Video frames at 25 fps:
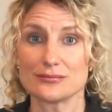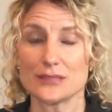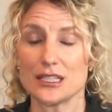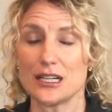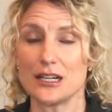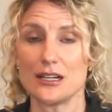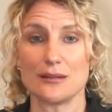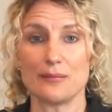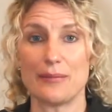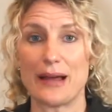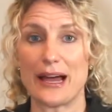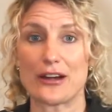
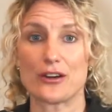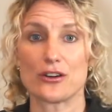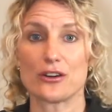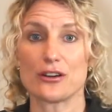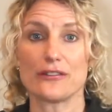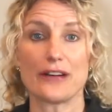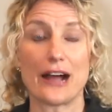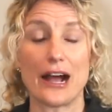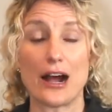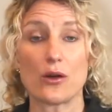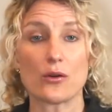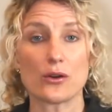a matter
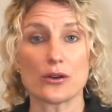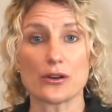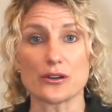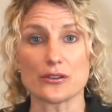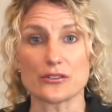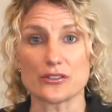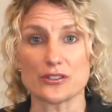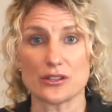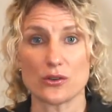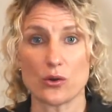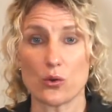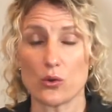of
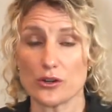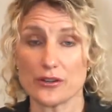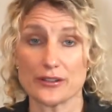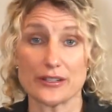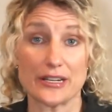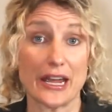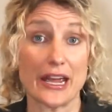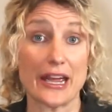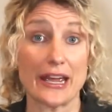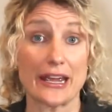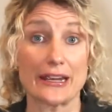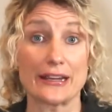hours or a
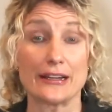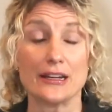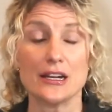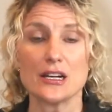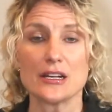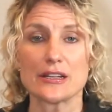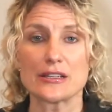day.